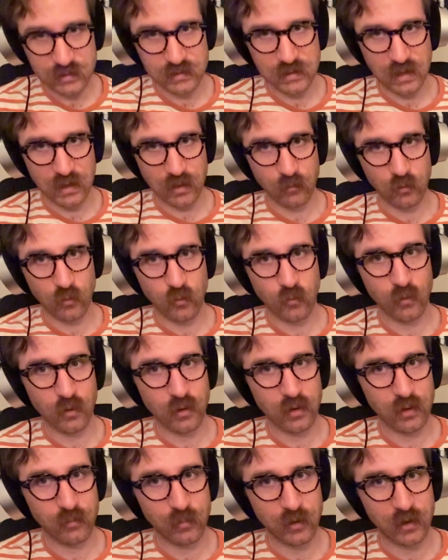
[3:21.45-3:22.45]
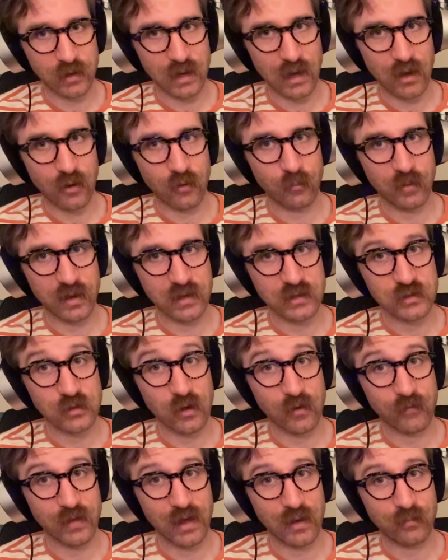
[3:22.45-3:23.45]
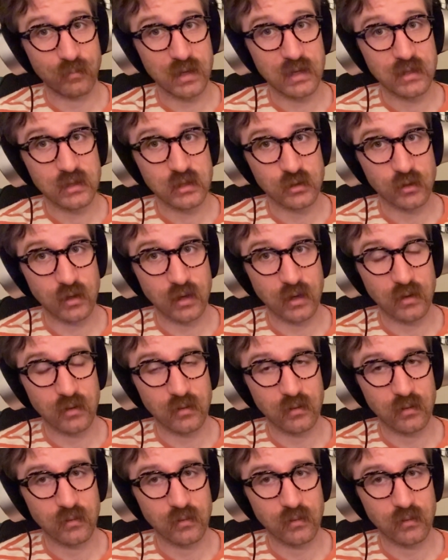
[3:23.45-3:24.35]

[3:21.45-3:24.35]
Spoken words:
same chord, but now based off that B string?